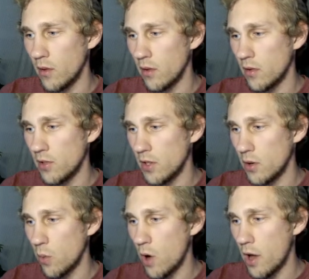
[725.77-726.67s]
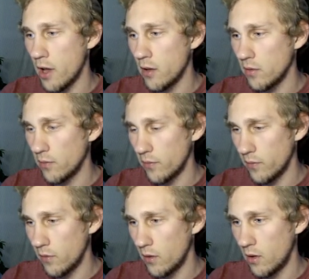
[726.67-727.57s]
center y.
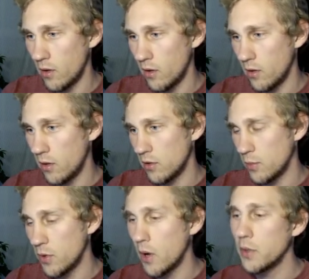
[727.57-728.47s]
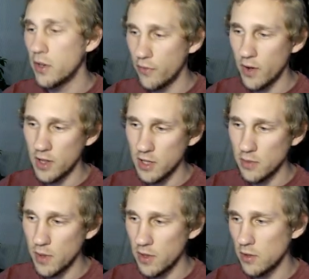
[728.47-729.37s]
Should probably define these
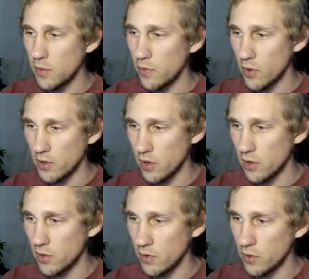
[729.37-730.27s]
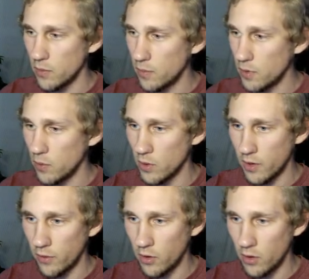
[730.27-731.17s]
methods before I start using them, but
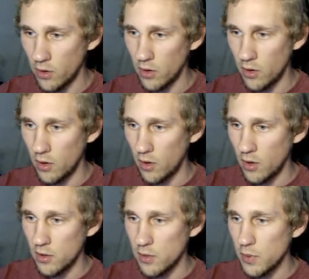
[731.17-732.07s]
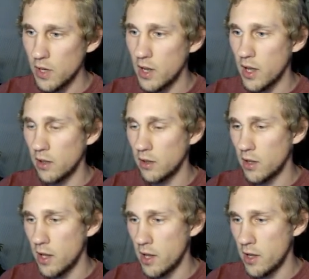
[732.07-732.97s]
whatever.
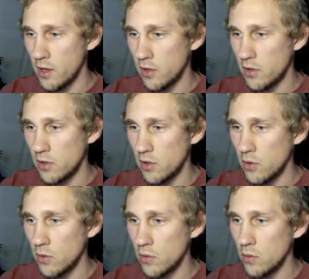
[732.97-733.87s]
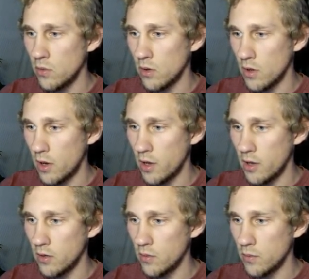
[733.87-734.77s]
Display.line to
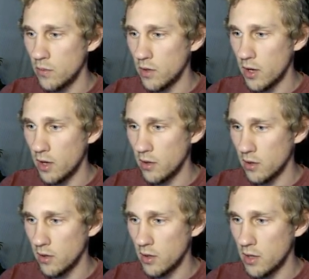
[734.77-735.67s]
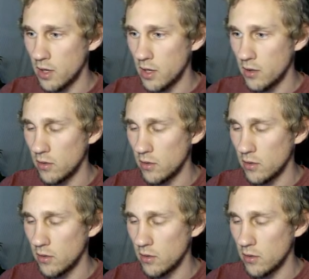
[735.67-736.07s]
item.get